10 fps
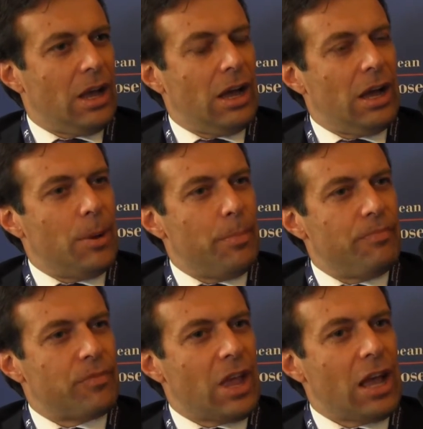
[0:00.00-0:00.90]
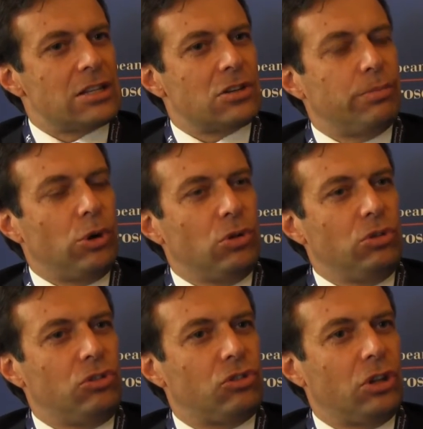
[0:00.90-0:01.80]
as
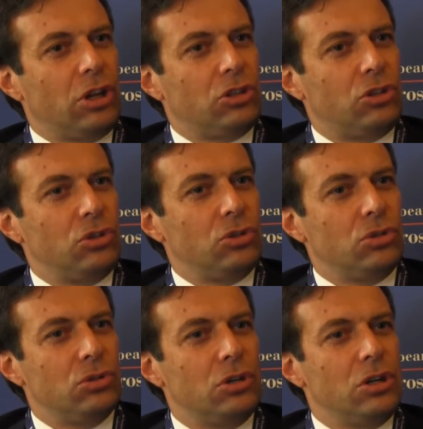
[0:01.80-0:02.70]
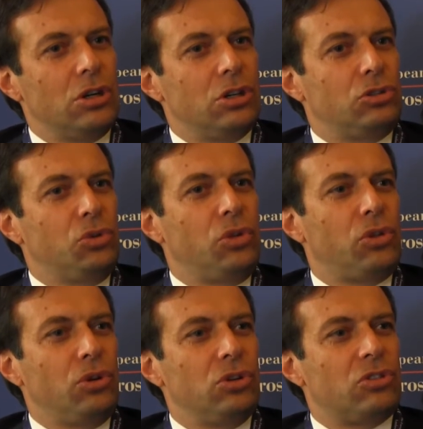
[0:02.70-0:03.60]
opposed to
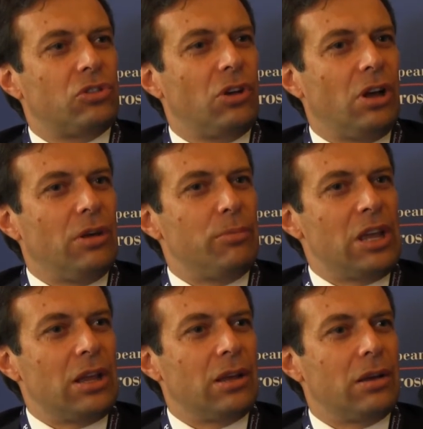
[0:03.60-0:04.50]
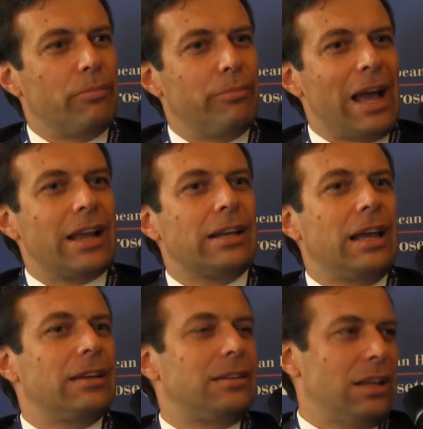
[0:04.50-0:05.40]
two-thirds being bank
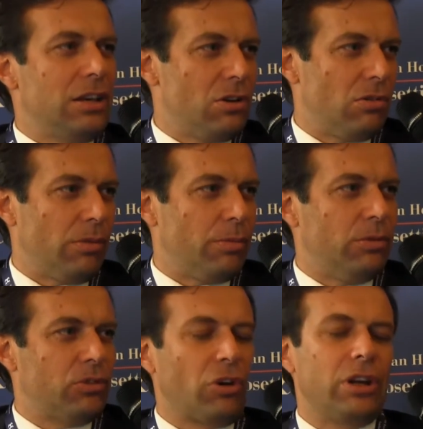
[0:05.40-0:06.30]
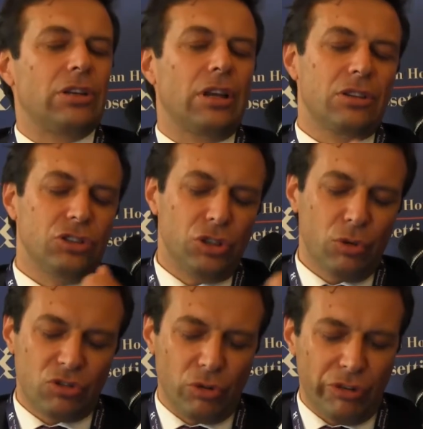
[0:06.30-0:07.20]
debt in Europe. Sorry, she
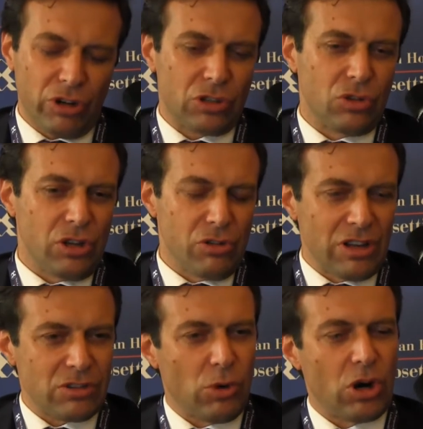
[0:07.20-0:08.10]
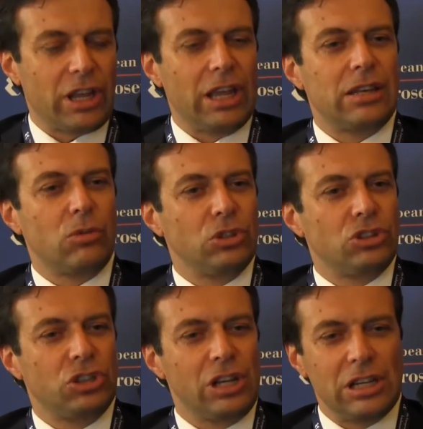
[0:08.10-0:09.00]
was referring to the U.S. market,
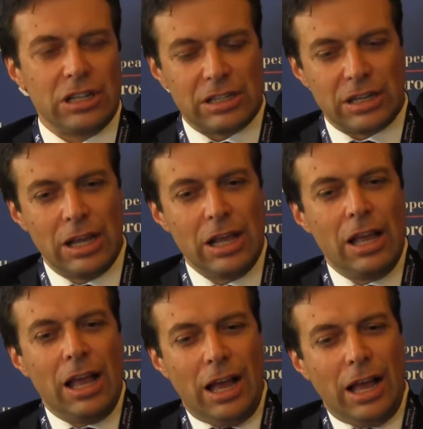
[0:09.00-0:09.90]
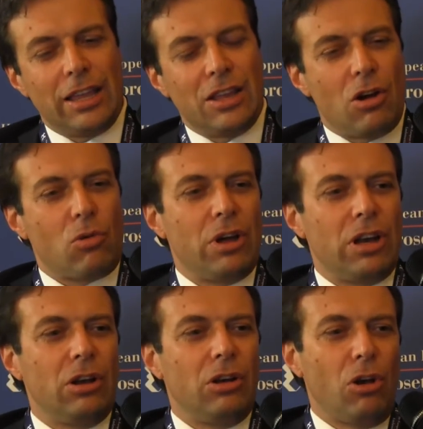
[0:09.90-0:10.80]
which is, you know, quite
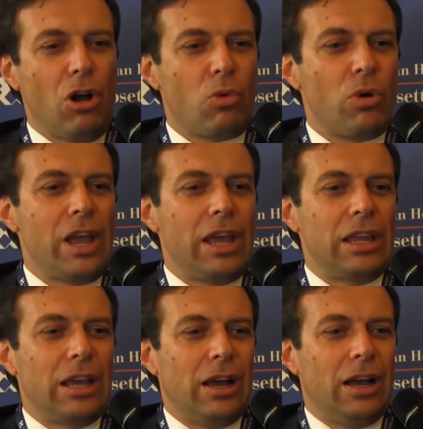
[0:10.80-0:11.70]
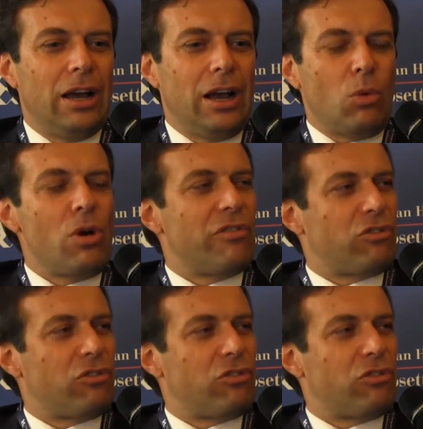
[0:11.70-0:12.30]
a long way away